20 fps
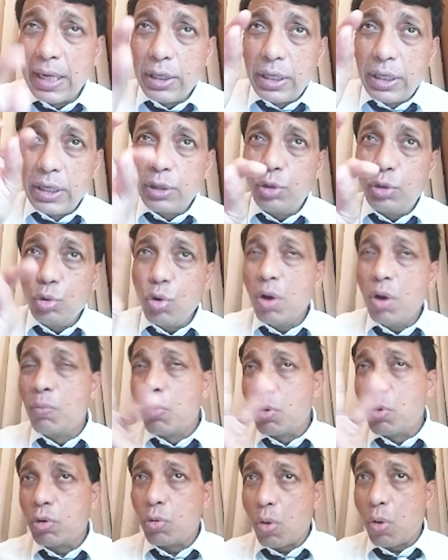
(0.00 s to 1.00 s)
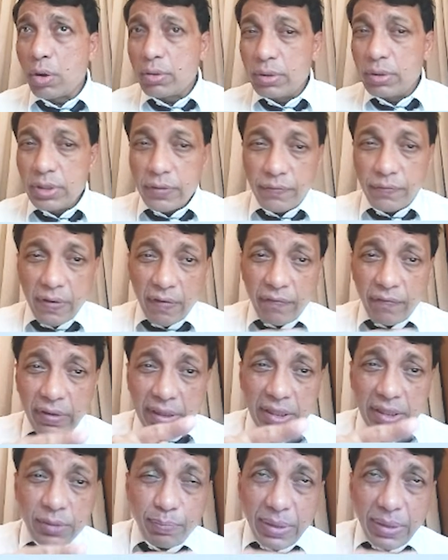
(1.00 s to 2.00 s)
In 2 or more quadrants, if you have
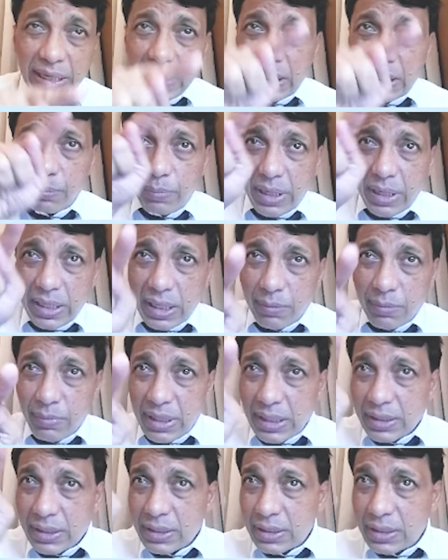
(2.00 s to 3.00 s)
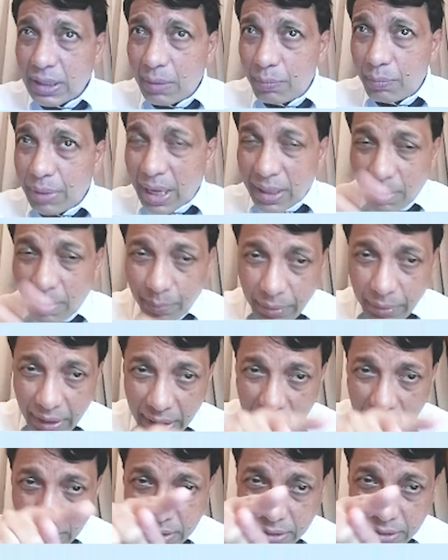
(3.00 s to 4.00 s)
venous beading, beading means the blood
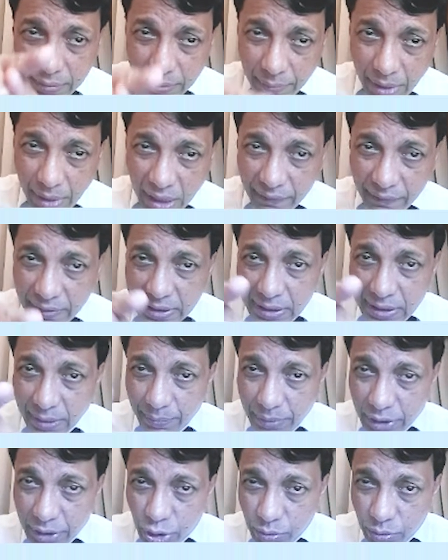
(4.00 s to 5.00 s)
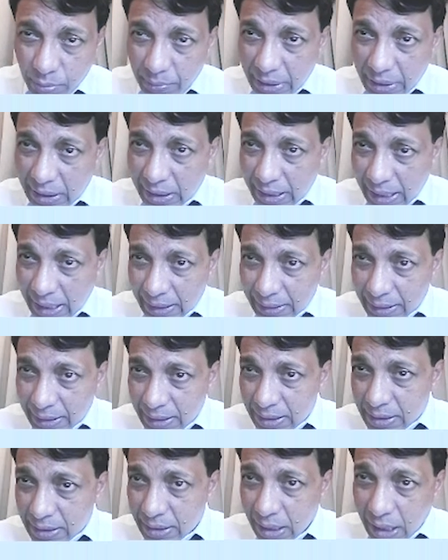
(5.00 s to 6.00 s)
vessel appears to be beaded like
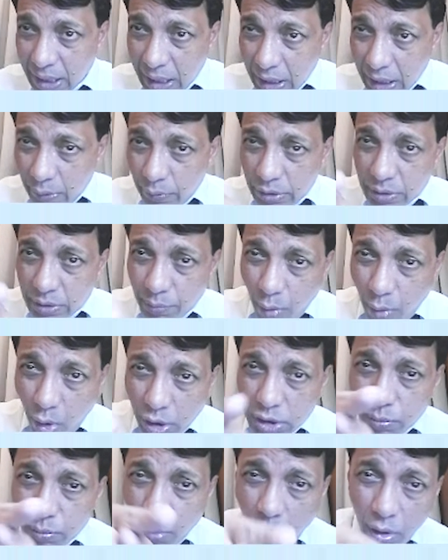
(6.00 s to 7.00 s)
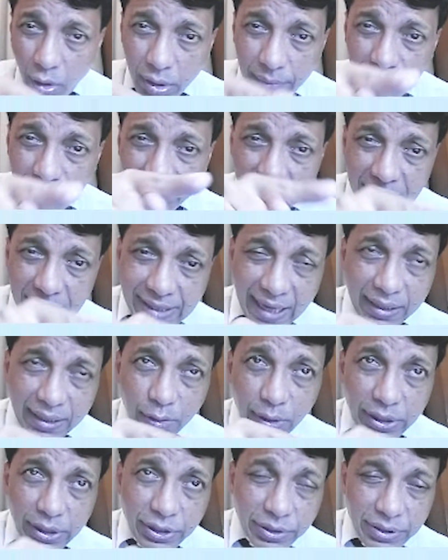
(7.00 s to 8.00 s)
this, with small
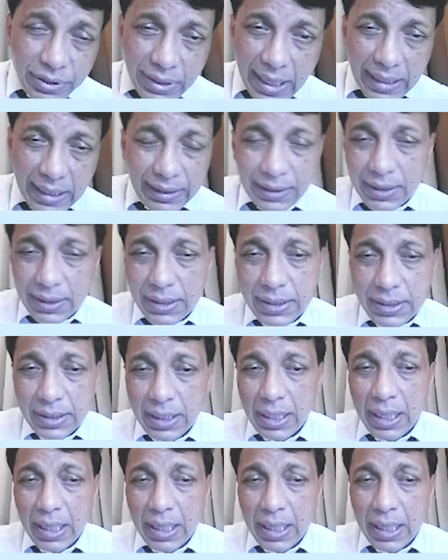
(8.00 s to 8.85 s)
sacculations like this.